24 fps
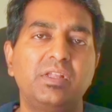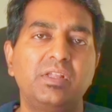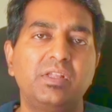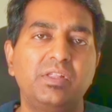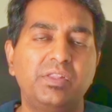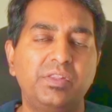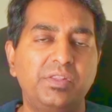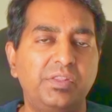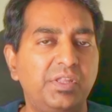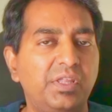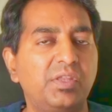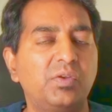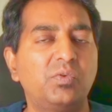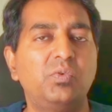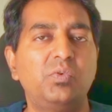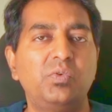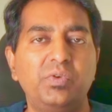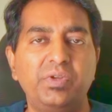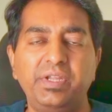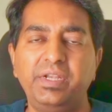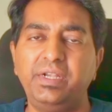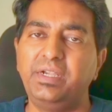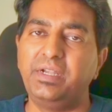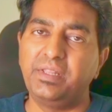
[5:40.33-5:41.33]
0
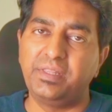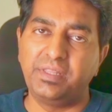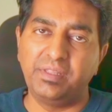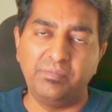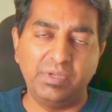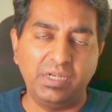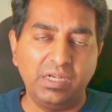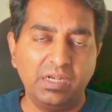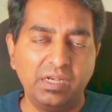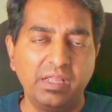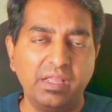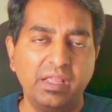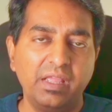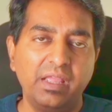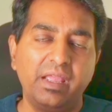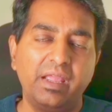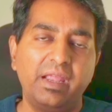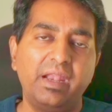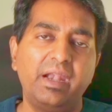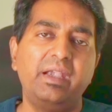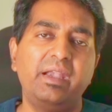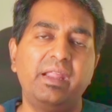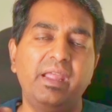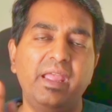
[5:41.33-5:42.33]
in decimal,
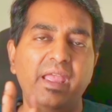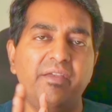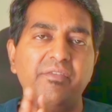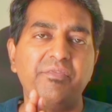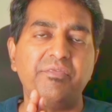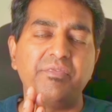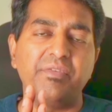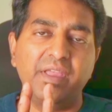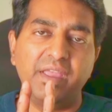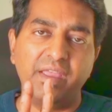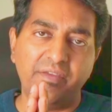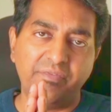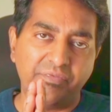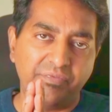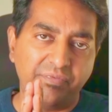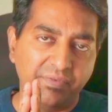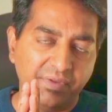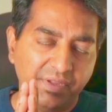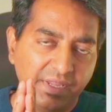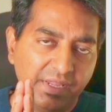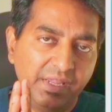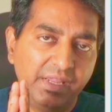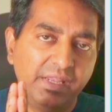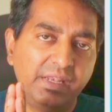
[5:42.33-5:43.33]
and FF
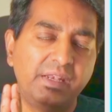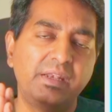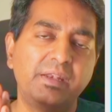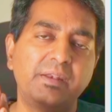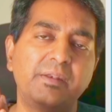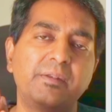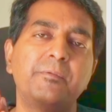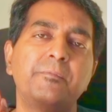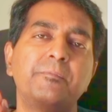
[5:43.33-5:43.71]
in